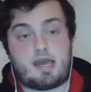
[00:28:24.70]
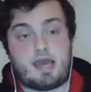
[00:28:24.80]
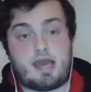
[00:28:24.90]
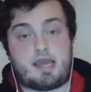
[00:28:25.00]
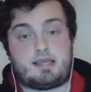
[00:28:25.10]

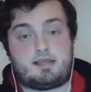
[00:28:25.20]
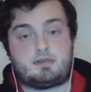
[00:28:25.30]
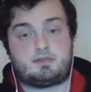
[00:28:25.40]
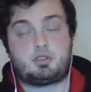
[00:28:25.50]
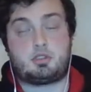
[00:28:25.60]

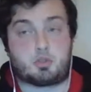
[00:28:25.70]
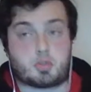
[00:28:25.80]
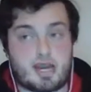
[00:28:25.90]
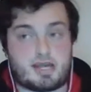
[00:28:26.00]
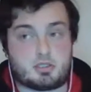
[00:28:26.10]
a
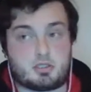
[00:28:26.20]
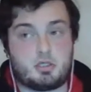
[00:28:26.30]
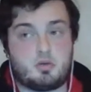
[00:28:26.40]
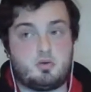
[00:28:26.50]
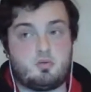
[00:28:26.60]

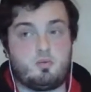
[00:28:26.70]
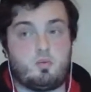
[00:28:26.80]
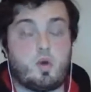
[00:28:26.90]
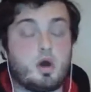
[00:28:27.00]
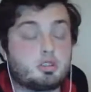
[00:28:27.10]
strange
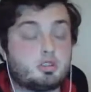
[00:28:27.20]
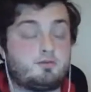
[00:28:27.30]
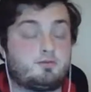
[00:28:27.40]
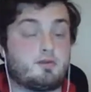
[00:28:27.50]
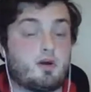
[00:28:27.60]

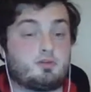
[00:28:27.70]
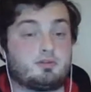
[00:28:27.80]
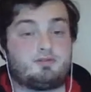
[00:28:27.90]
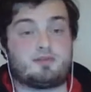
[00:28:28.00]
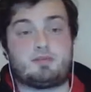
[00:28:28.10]
watch, not
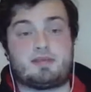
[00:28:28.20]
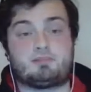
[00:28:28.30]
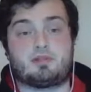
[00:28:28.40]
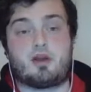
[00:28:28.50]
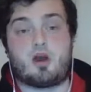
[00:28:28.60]
only for the
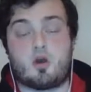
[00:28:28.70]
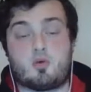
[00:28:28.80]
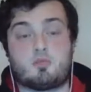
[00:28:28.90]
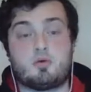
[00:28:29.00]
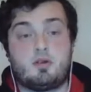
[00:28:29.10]
people at
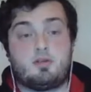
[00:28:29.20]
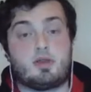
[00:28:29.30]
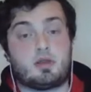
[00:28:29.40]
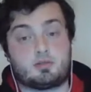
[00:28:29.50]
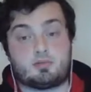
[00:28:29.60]
home
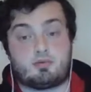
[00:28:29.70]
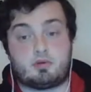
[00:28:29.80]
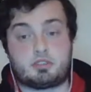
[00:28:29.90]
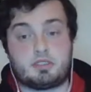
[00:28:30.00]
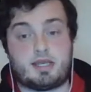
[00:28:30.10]
that are going to be
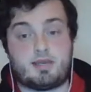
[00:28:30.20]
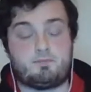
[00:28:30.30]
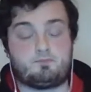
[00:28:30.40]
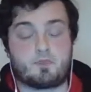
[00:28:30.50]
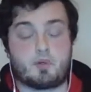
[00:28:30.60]
watching
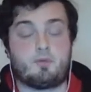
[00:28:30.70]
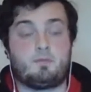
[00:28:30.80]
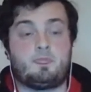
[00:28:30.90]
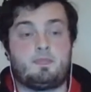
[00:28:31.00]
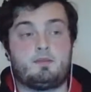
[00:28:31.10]
it, but
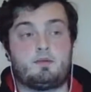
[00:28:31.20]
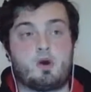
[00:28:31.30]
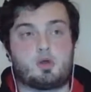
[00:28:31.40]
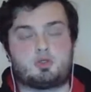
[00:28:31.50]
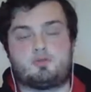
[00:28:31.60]

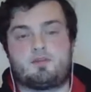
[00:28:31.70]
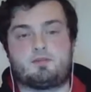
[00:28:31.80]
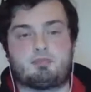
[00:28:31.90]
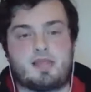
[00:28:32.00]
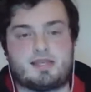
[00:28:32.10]
also for
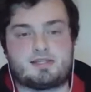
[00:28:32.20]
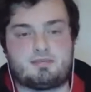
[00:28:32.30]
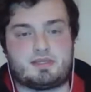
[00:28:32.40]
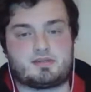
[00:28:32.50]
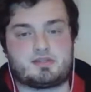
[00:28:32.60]
the players,
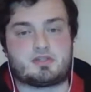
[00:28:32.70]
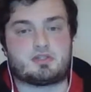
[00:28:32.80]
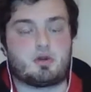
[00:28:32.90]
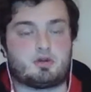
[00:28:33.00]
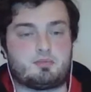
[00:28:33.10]
because
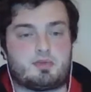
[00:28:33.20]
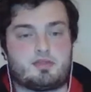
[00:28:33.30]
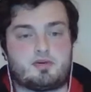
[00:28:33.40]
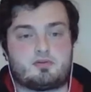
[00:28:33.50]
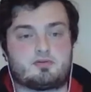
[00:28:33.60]
there's not going to be
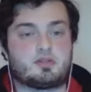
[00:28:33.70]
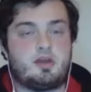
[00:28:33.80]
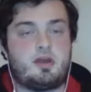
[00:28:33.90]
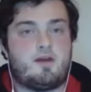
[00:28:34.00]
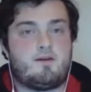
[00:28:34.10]
those
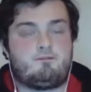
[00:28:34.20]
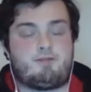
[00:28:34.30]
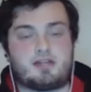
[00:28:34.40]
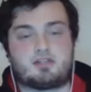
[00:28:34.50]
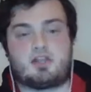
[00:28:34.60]

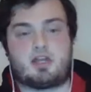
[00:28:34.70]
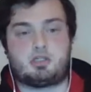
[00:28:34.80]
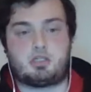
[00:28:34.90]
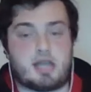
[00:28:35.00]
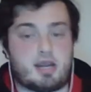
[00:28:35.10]
fans that are
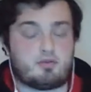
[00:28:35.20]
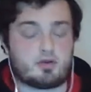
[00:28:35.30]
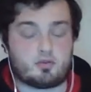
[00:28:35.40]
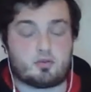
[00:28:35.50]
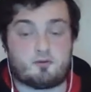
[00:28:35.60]

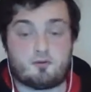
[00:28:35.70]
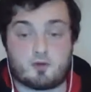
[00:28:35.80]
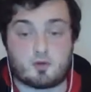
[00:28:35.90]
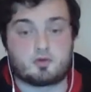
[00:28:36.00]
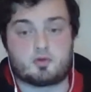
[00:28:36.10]
cheering on the
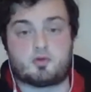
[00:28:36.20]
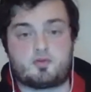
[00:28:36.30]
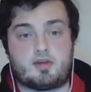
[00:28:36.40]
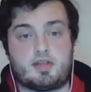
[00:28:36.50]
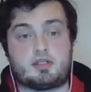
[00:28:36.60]
full
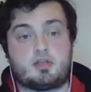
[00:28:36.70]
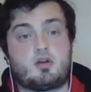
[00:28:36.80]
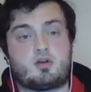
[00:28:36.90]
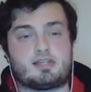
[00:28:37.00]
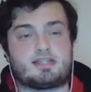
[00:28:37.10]
country, and you're
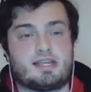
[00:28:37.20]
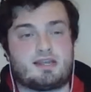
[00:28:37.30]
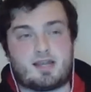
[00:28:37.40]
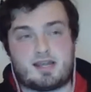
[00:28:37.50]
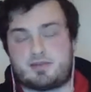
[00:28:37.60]
not going to
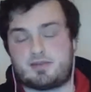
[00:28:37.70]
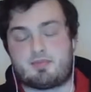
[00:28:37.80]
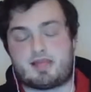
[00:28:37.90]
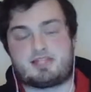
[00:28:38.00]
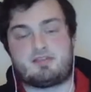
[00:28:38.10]
see like the
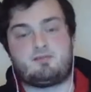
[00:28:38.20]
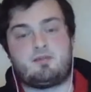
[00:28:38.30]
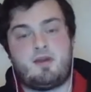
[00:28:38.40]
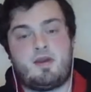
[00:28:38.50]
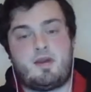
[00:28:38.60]
massive